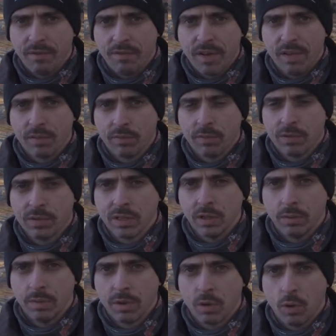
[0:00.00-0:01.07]
face was a
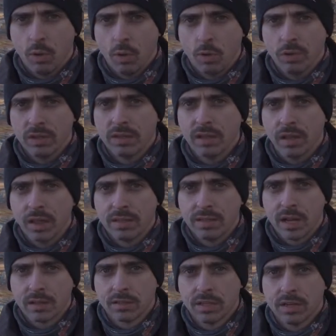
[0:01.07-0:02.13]
little bit cold until I
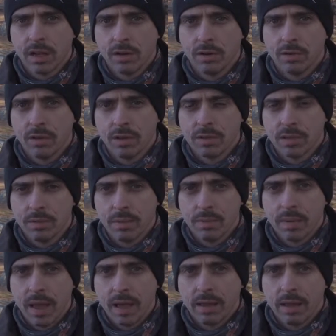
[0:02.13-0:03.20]
tucked in under the sleeping
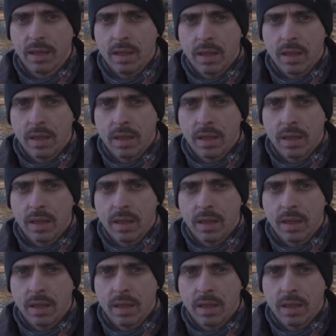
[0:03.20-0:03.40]
bag,